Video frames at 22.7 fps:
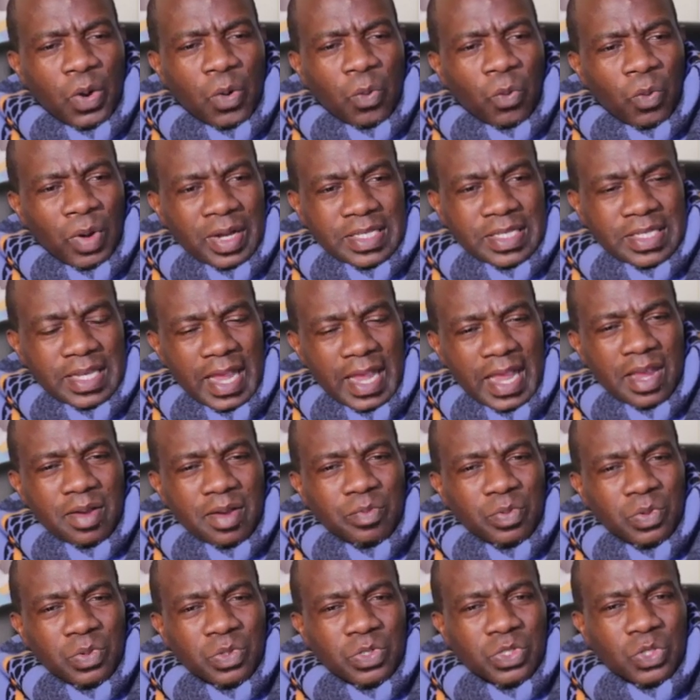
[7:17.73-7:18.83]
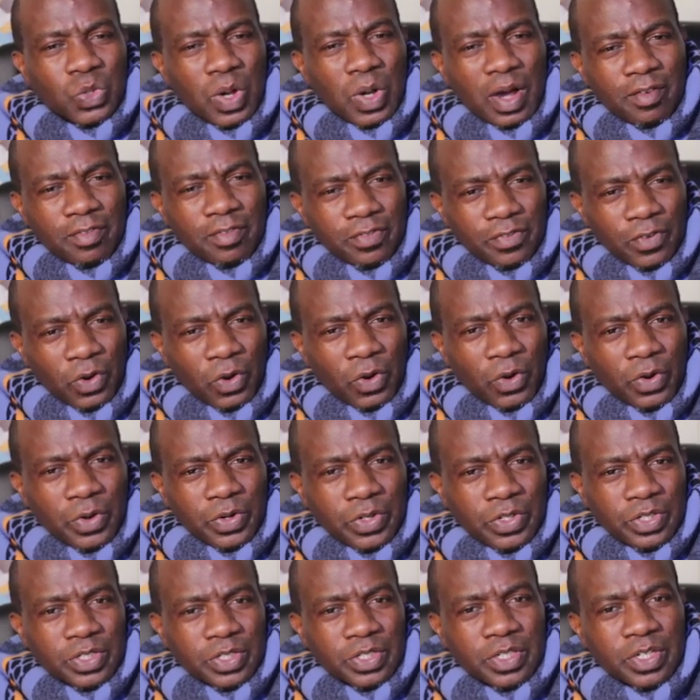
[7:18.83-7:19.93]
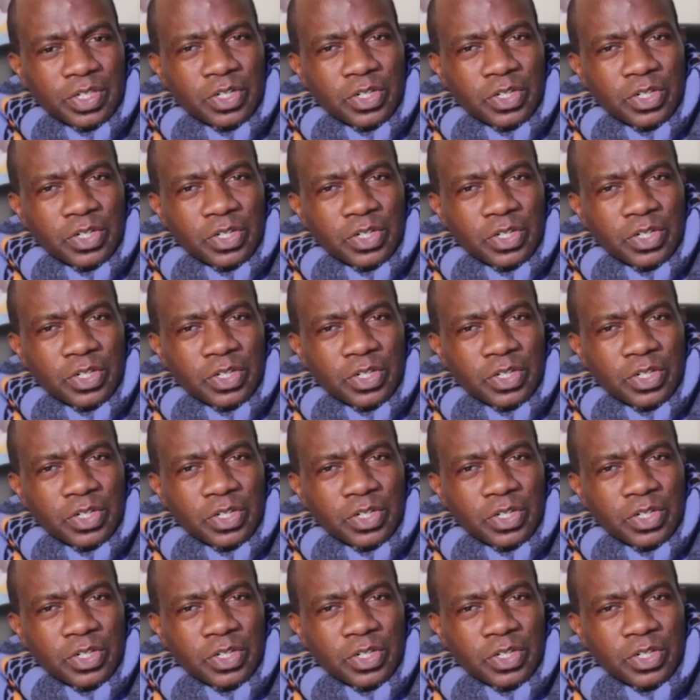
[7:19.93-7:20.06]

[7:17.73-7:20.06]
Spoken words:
was able to afford